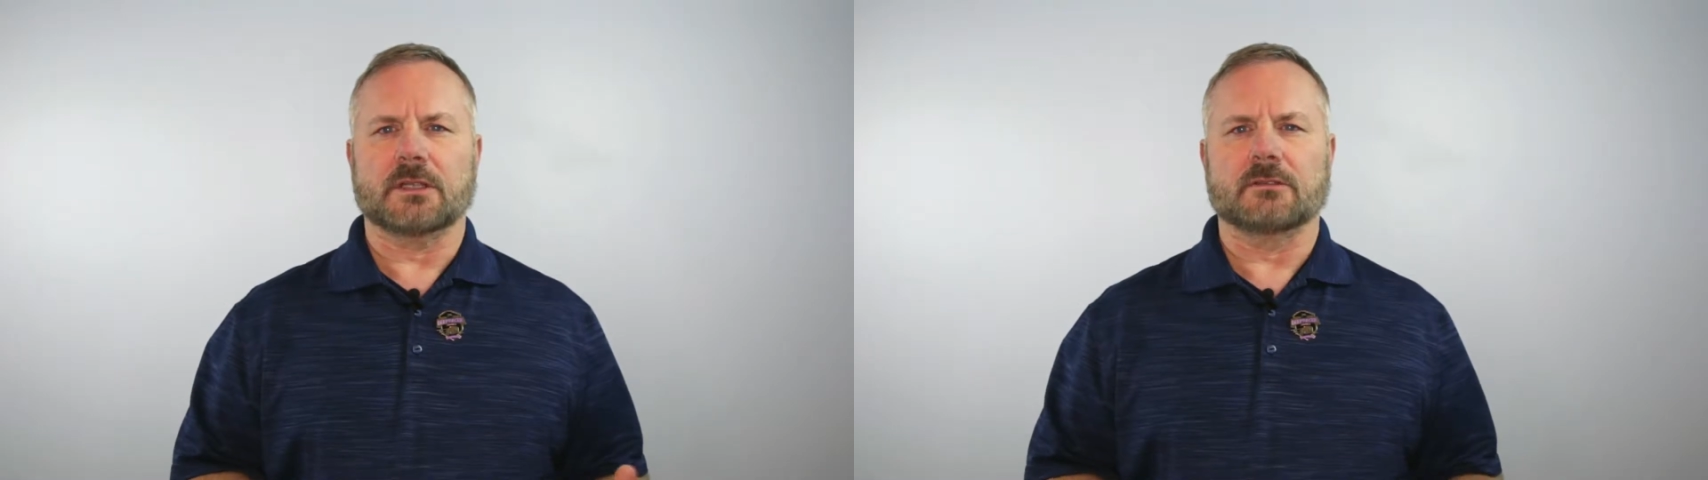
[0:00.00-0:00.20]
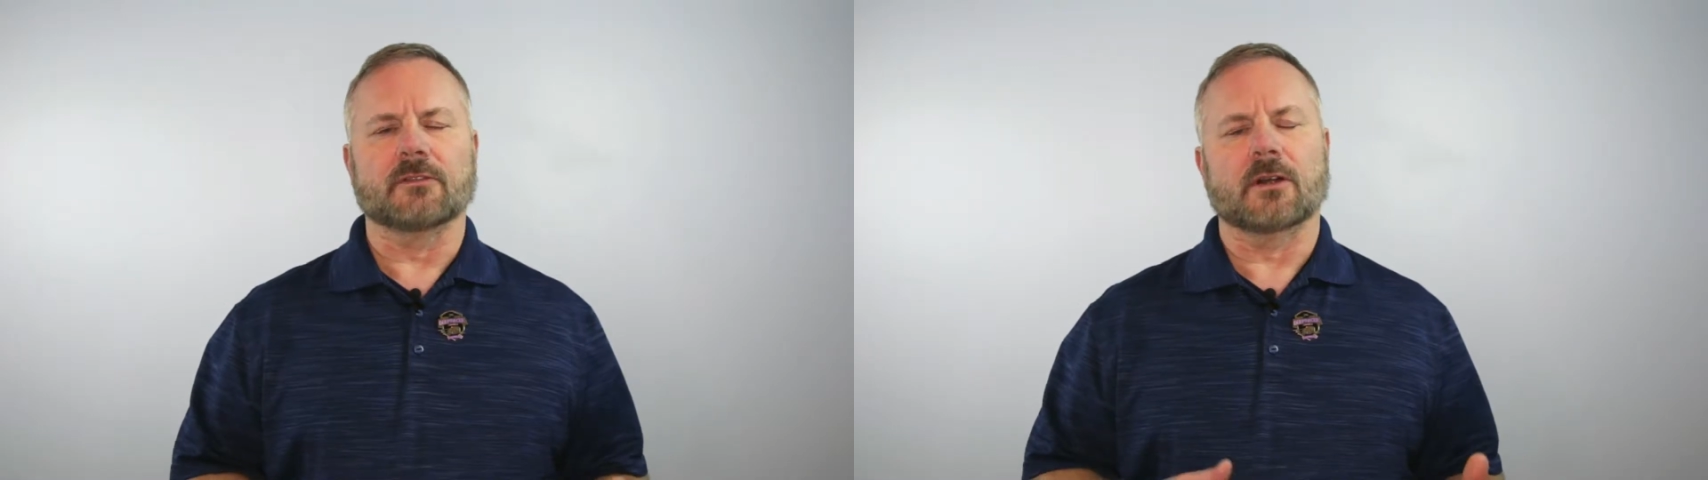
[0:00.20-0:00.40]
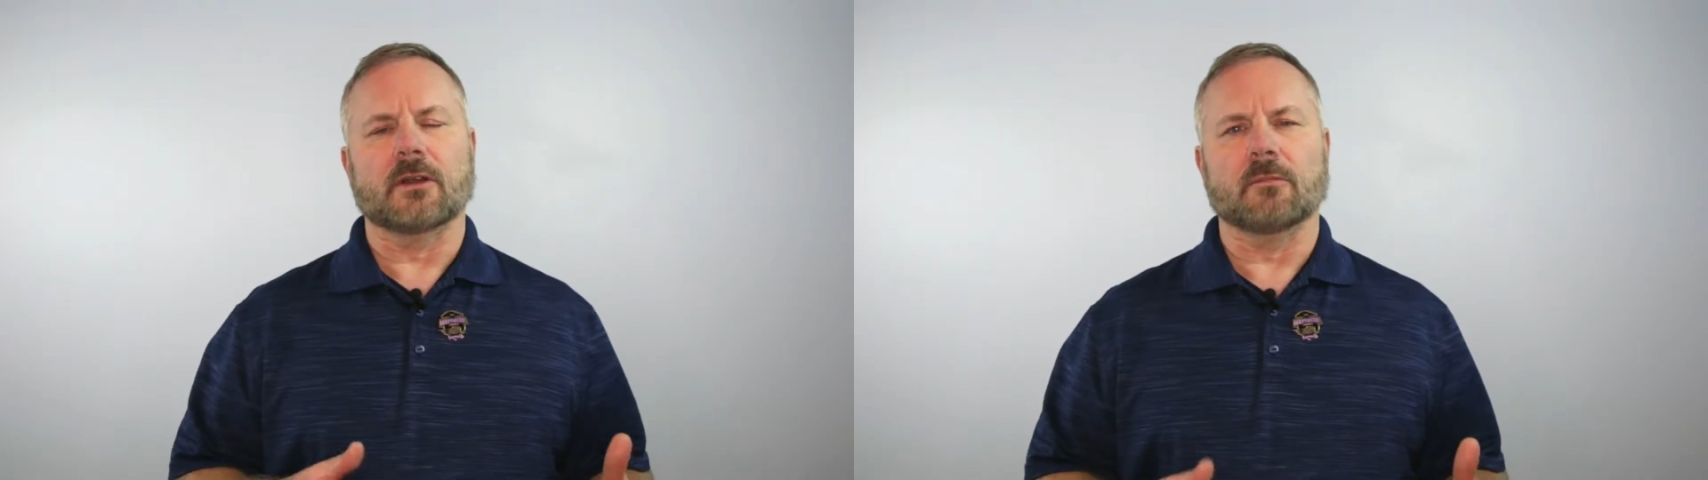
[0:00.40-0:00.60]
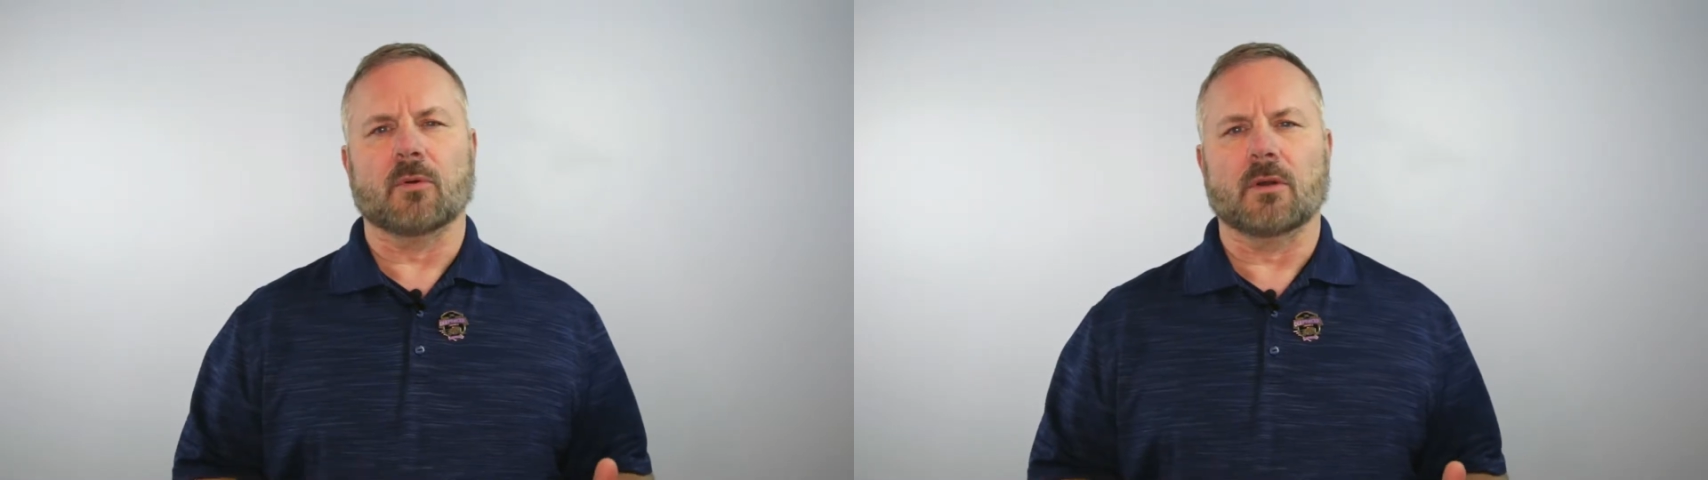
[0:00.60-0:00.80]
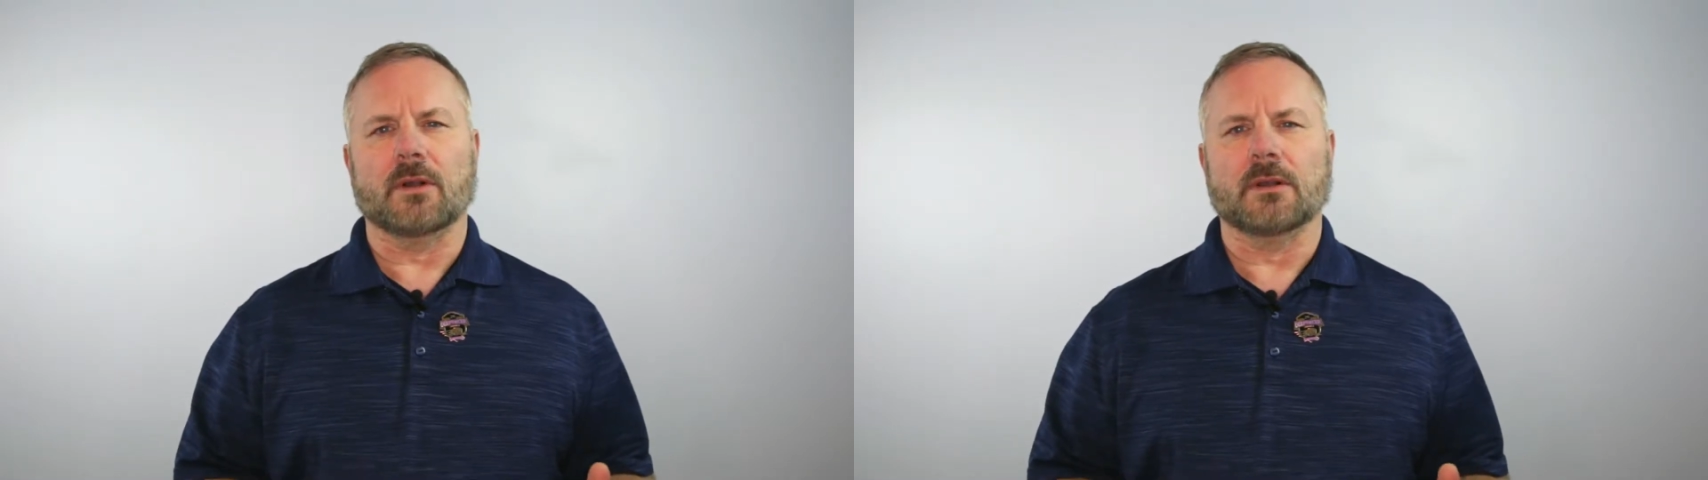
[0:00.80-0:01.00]
It's very
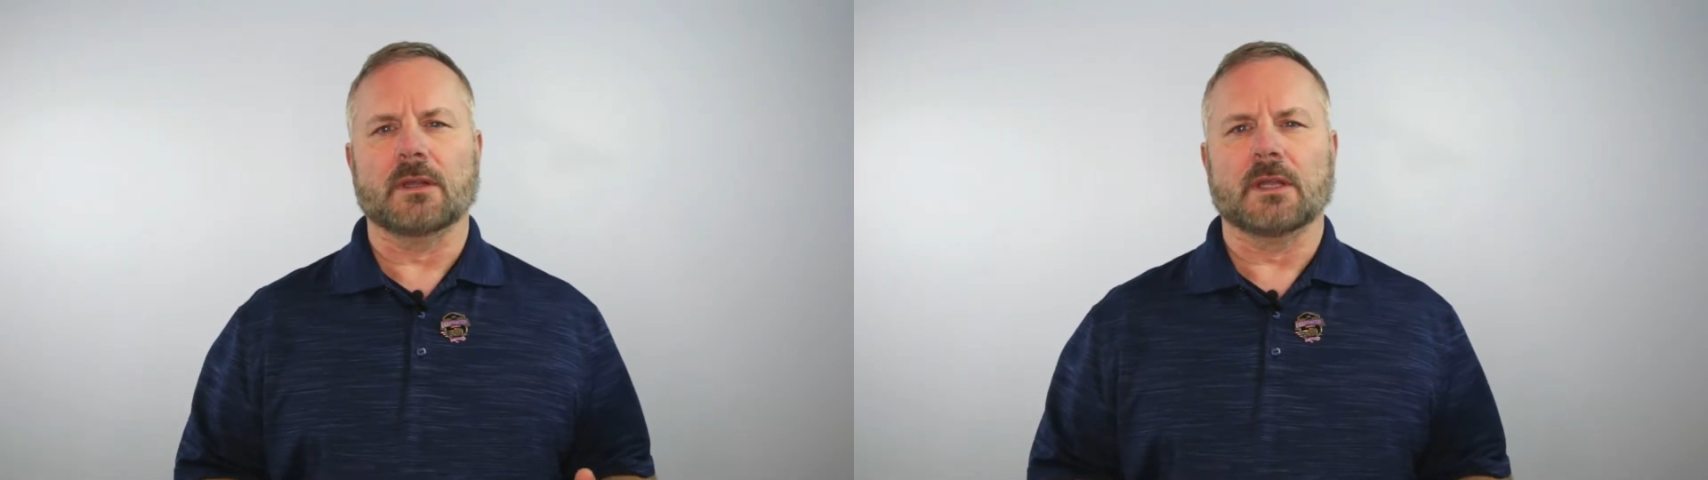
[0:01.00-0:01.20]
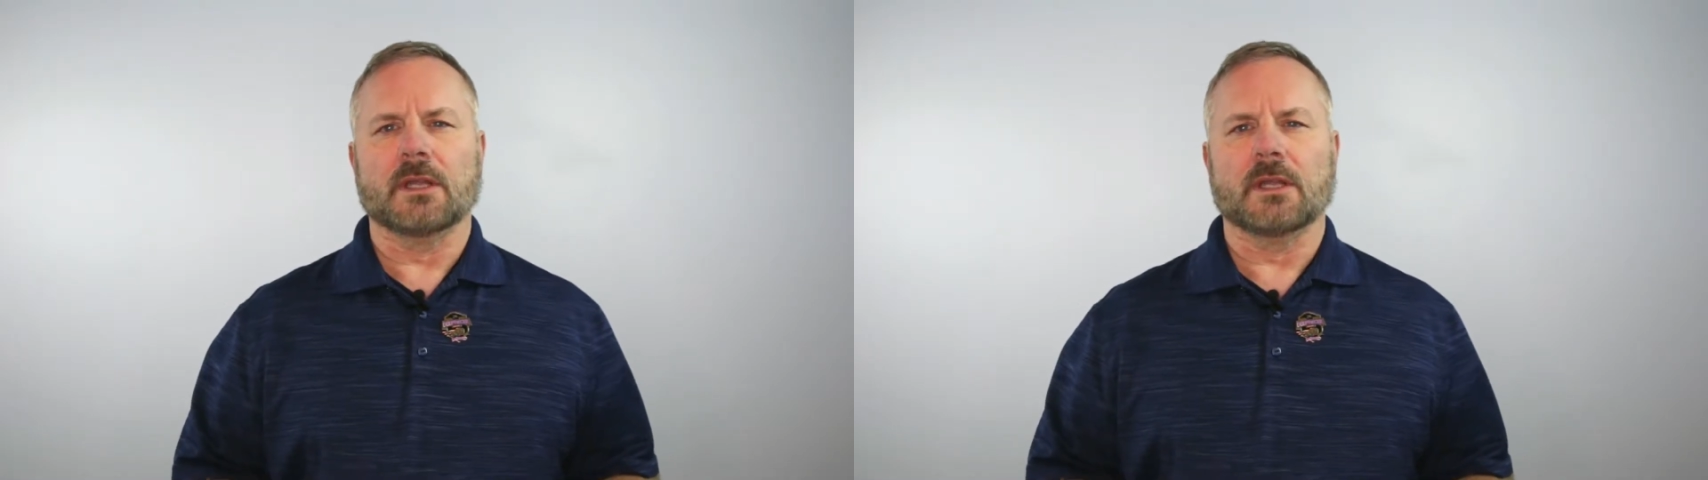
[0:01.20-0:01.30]
important